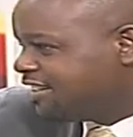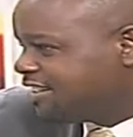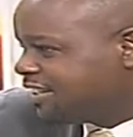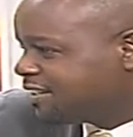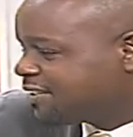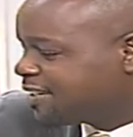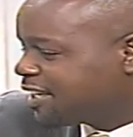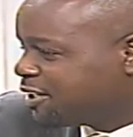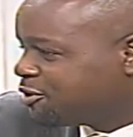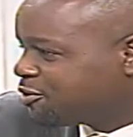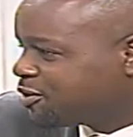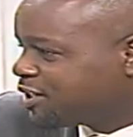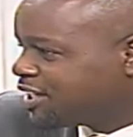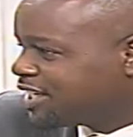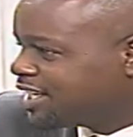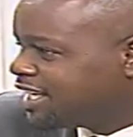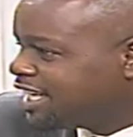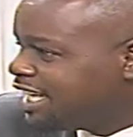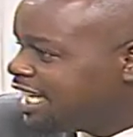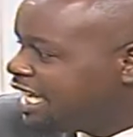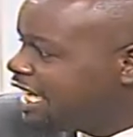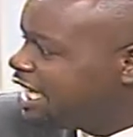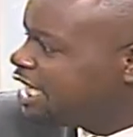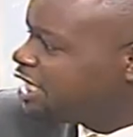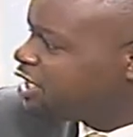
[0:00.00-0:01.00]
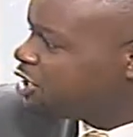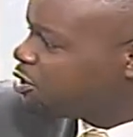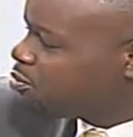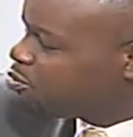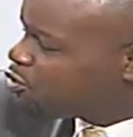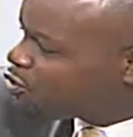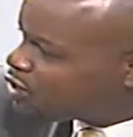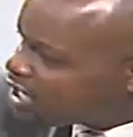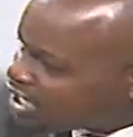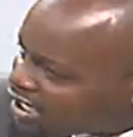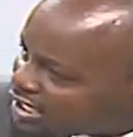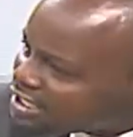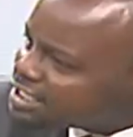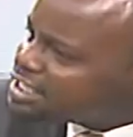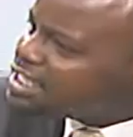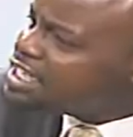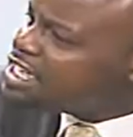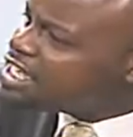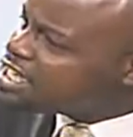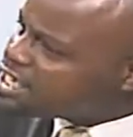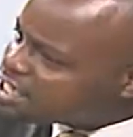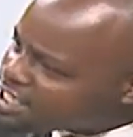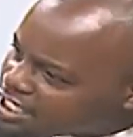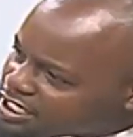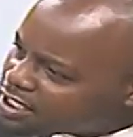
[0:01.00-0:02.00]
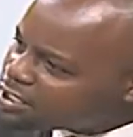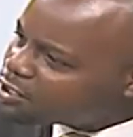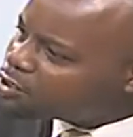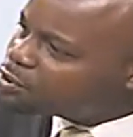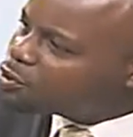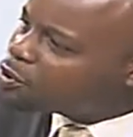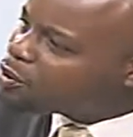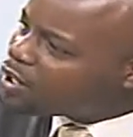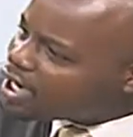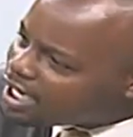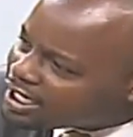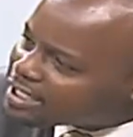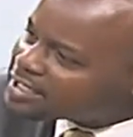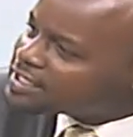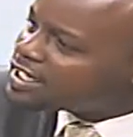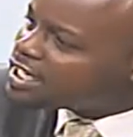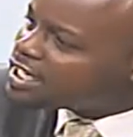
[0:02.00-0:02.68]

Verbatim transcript: this country. Chebukati needs to ask